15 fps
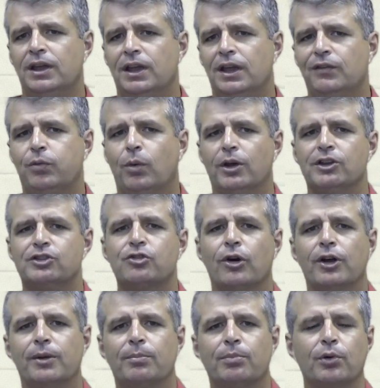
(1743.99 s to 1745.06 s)
if what you're
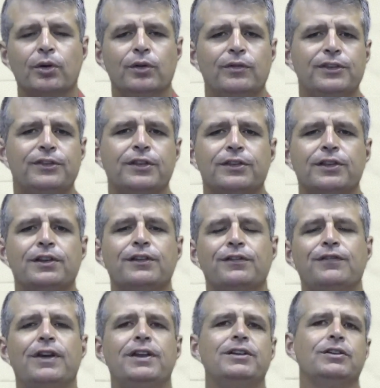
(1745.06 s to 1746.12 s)
trying to prove is that the
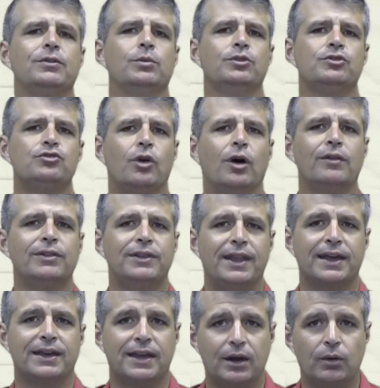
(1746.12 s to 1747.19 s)
defendant was driving
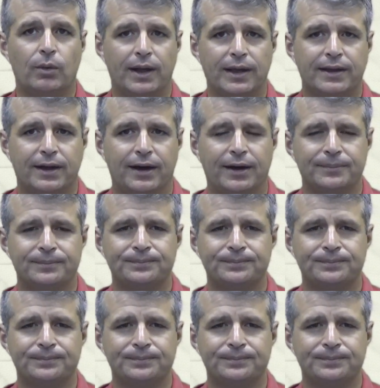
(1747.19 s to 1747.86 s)
that getaway car.